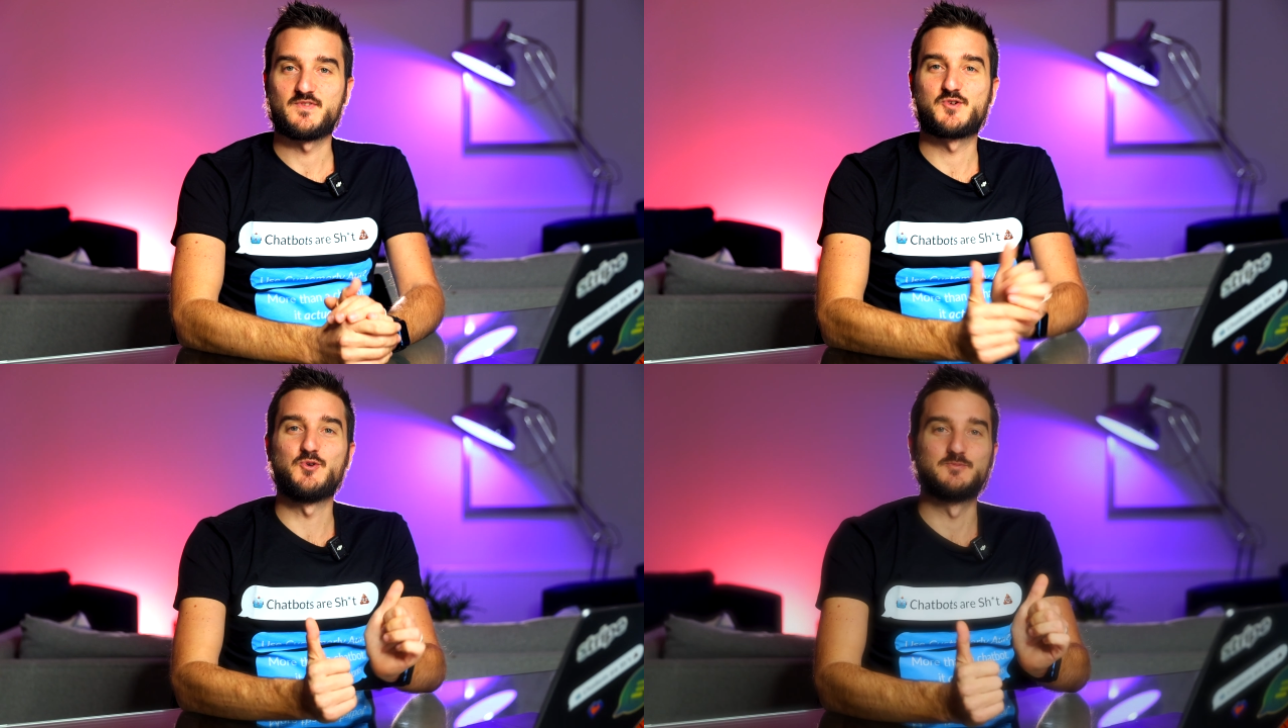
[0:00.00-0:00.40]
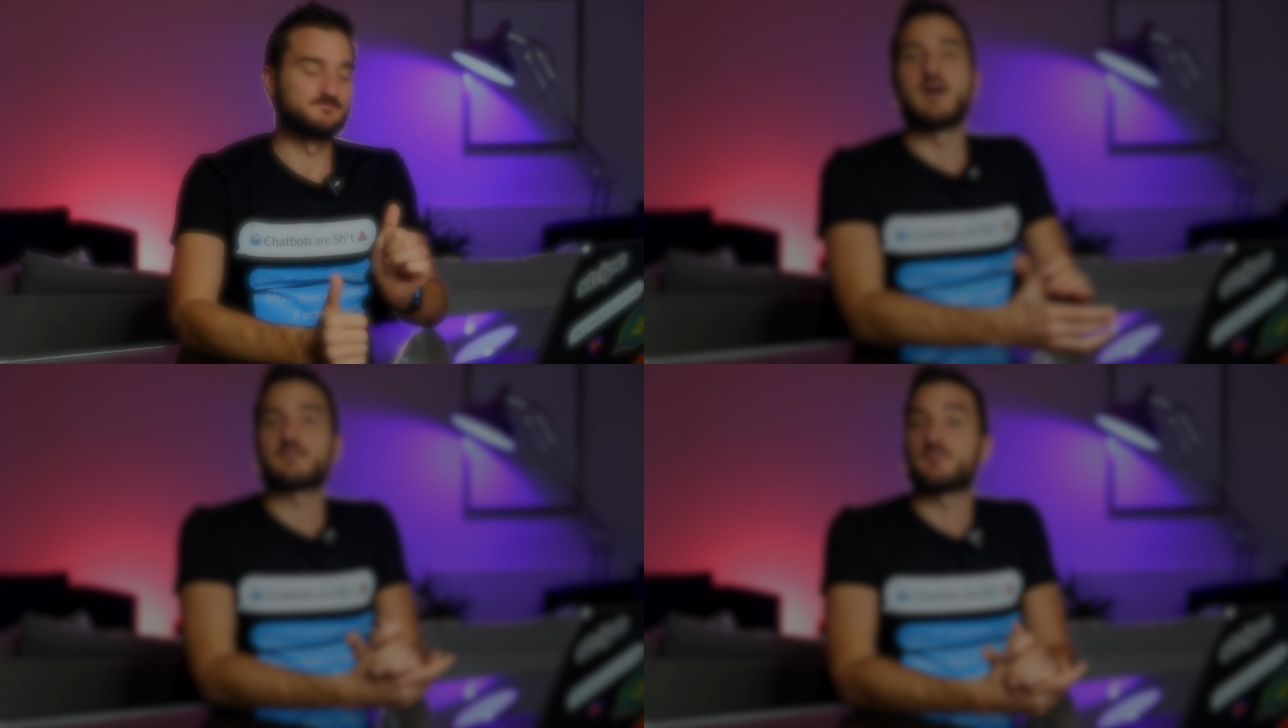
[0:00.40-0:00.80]
Cool.
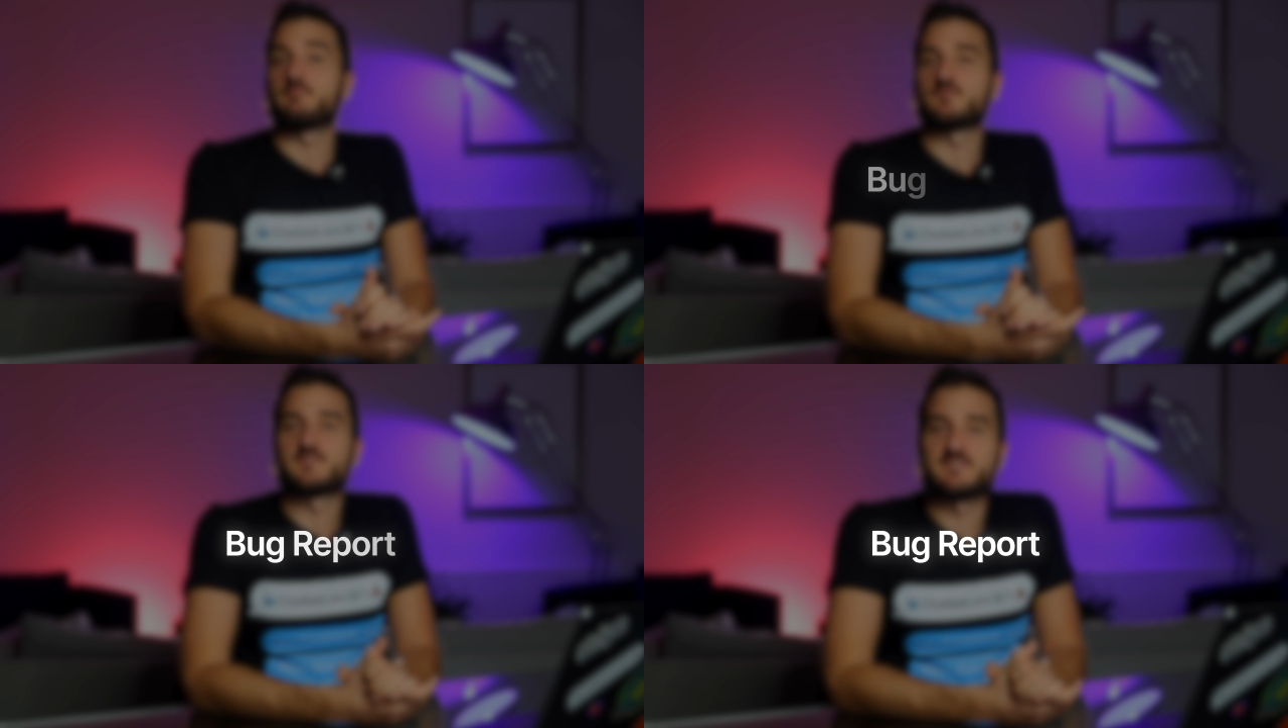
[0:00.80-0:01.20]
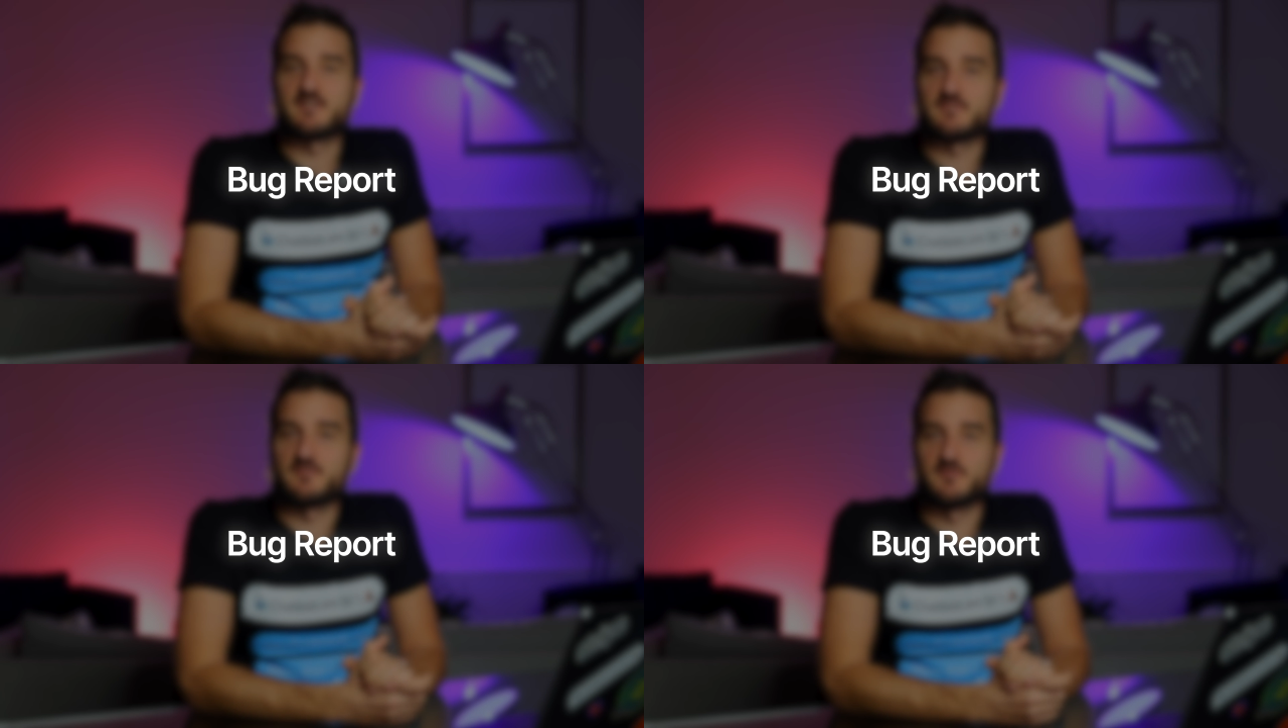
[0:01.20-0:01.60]
Bug reports
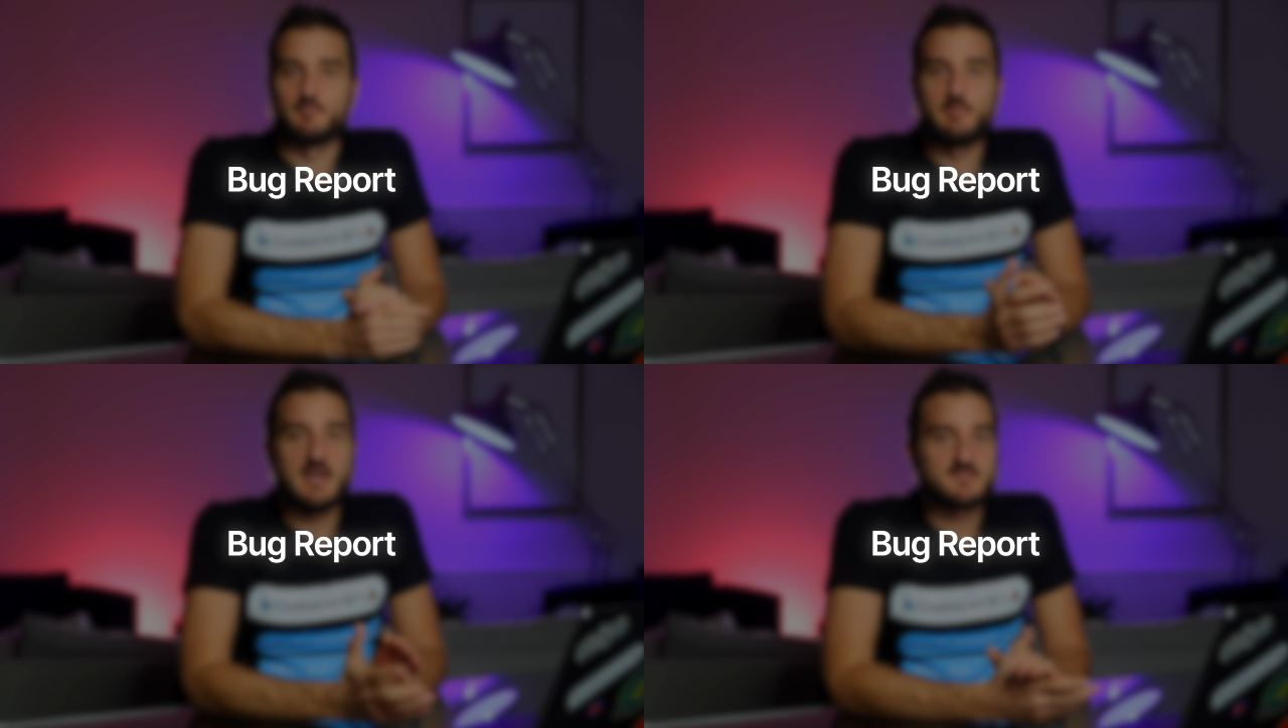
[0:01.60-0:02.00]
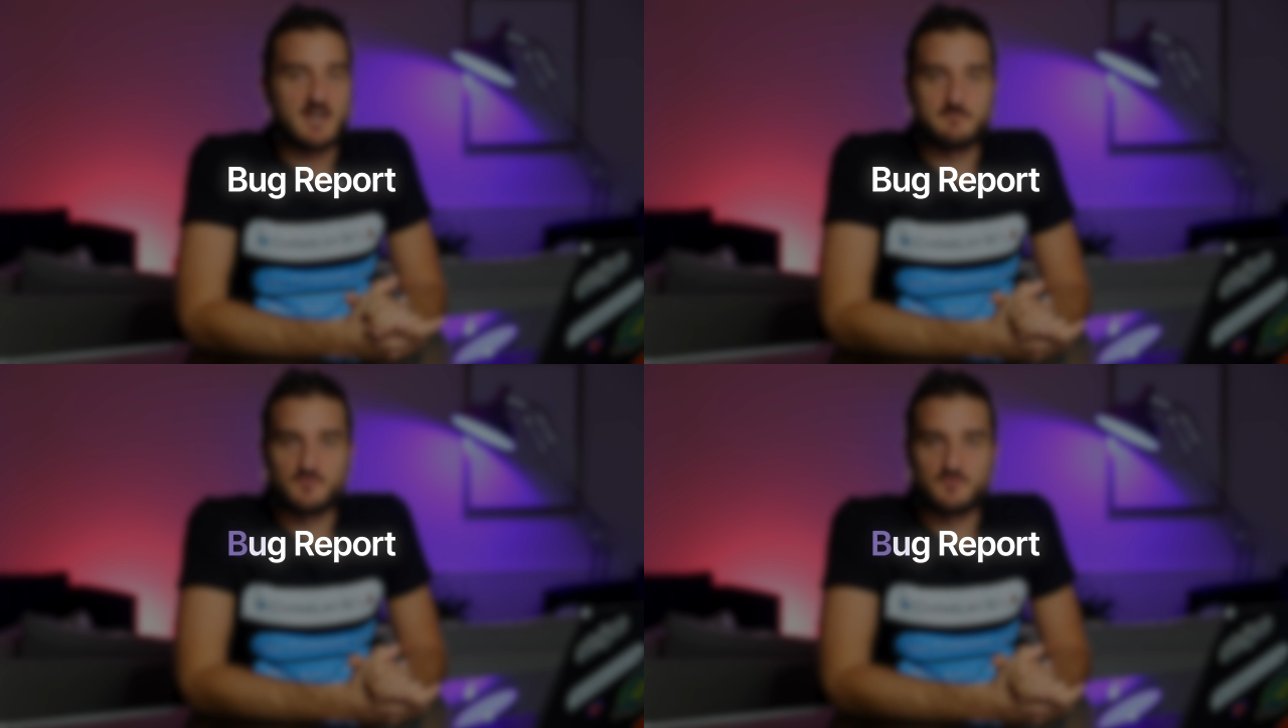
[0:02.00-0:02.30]
are another big time